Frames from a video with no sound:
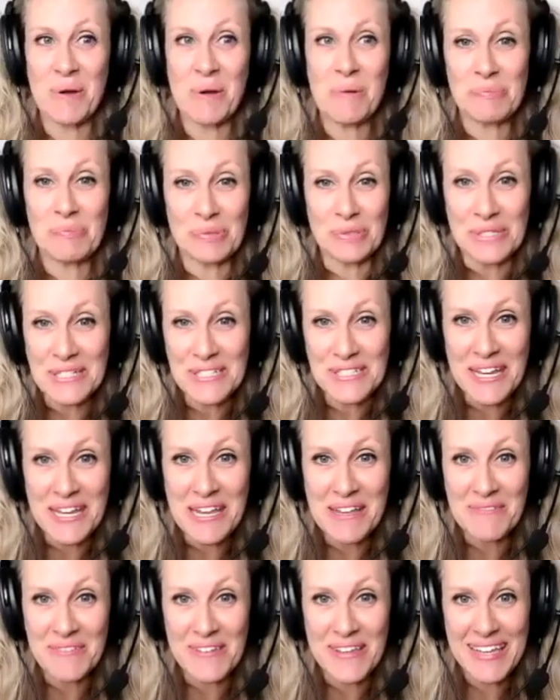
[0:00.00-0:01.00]

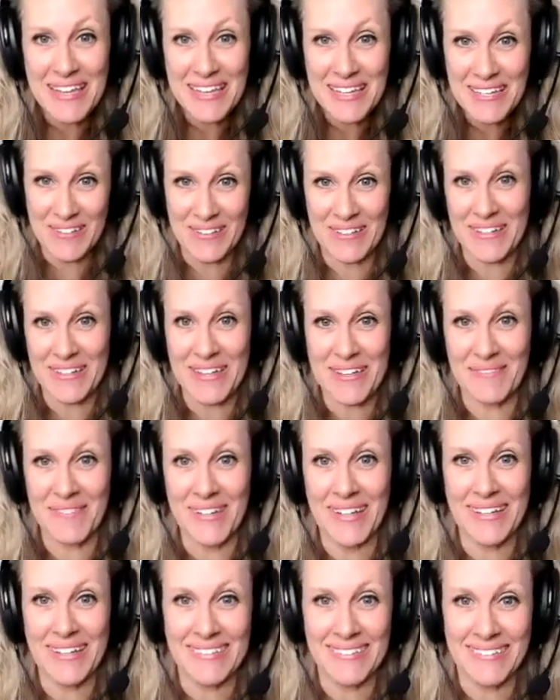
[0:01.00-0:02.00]
appreciate being here today,
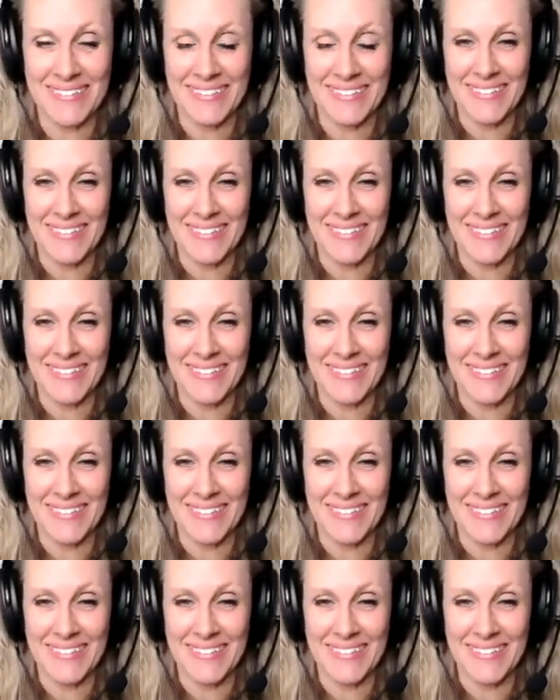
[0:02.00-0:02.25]
Michael.